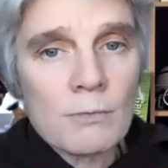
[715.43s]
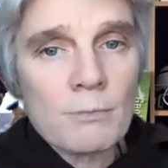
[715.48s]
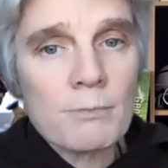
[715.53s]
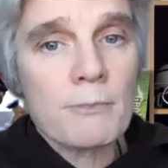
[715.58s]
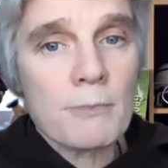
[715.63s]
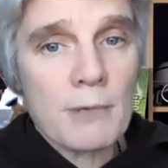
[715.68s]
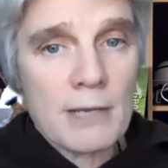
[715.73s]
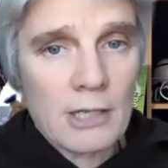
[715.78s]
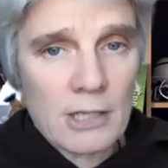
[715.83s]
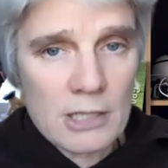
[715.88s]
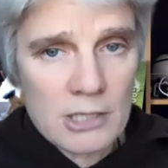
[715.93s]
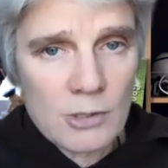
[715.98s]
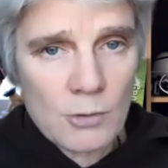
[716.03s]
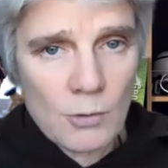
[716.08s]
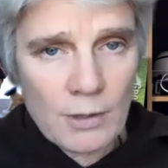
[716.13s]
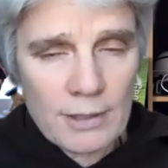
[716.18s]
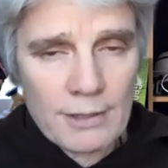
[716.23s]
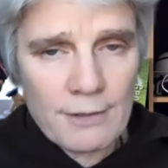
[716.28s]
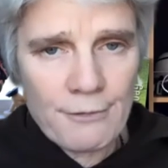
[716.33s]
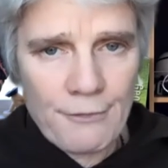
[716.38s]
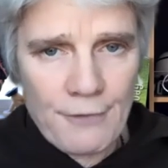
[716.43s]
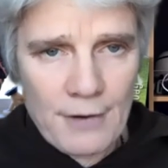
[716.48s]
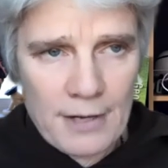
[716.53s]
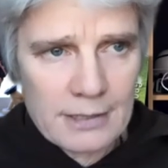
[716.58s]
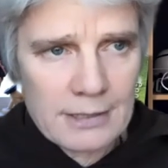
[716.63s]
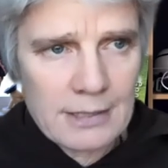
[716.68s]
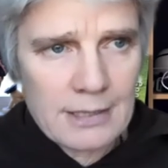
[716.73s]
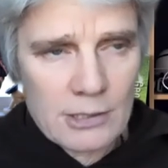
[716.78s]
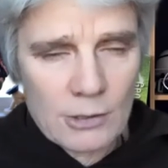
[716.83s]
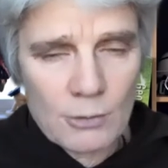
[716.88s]
because you are in
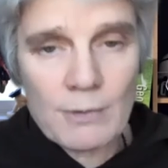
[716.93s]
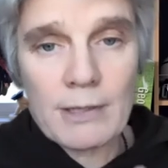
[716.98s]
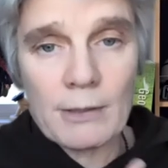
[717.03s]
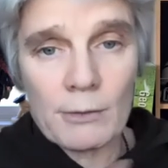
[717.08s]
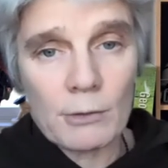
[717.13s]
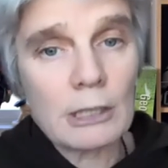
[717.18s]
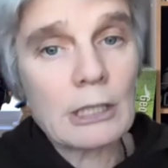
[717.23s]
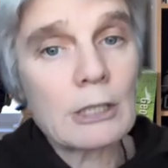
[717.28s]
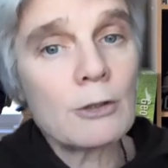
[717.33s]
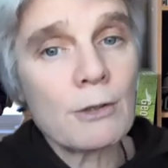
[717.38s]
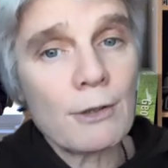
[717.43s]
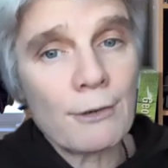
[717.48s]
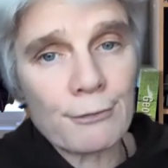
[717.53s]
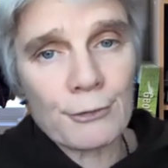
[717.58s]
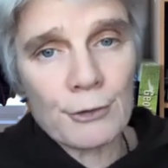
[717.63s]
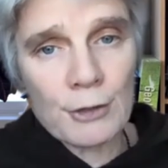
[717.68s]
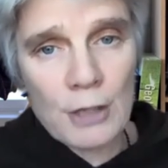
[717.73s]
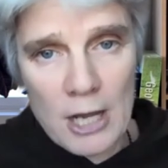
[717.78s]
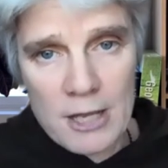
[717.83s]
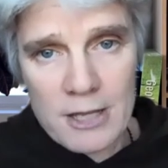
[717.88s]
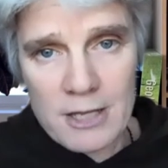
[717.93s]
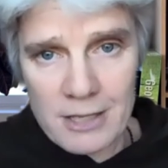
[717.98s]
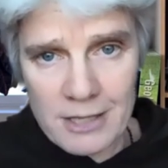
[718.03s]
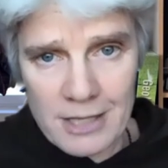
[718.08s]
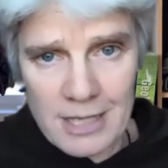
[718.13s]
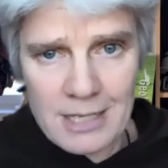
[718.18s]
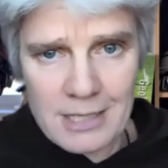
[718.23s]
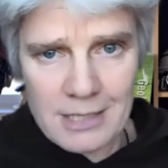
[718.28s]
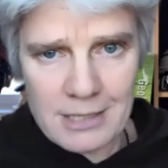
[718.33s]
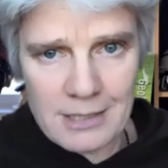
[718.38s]
fear. So it will look for other
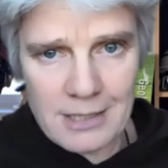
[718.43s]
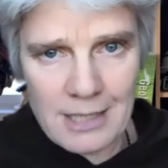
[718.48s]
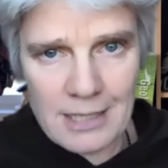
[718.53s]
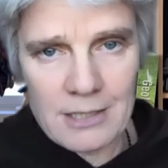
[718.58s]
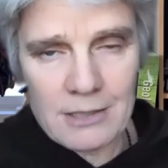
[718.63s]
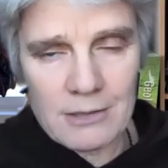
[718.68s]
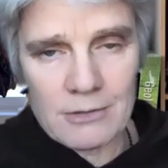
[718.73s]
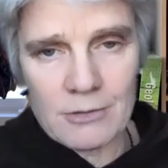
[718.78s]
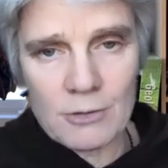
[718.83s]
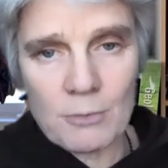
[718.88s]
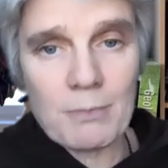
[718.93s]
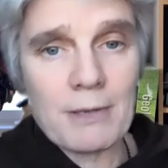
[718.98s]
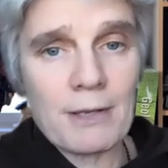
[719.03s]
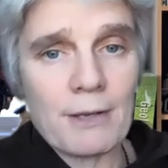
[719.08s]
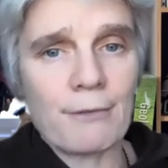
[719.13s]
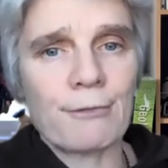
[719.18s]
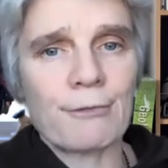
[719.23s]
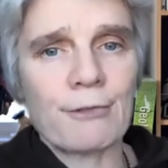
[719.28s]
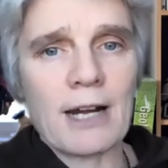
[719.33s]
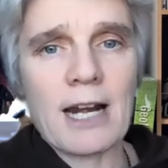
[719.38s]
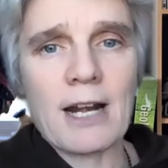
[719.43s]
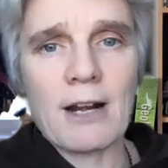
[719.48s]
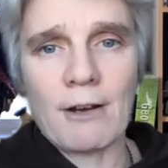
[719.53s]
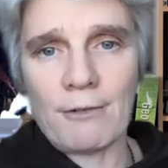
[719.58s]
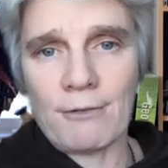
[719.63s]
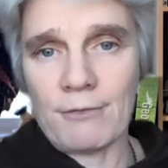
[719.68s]
things that to be afraid of.